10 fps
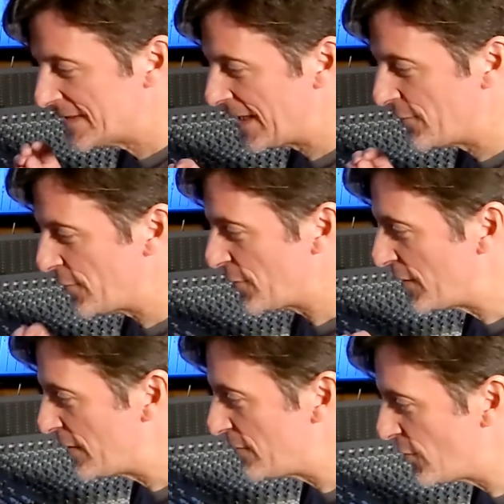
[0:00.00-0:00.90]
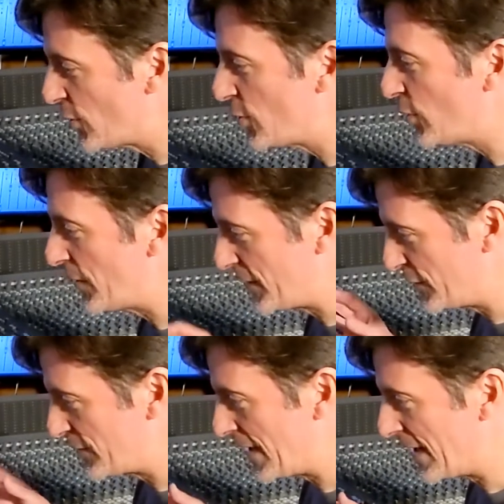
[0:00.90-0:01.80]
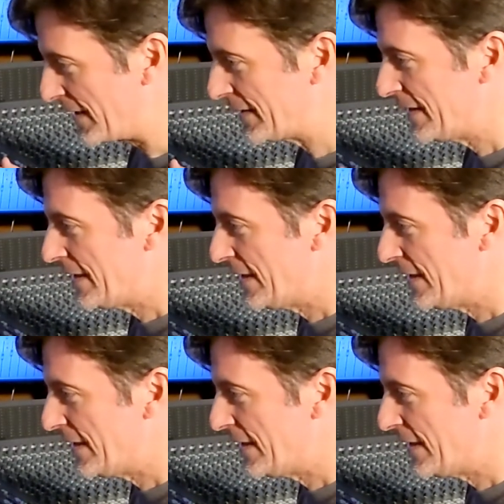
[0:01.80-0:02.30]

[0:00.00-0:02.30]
Kind of a thin vocal, and then you've got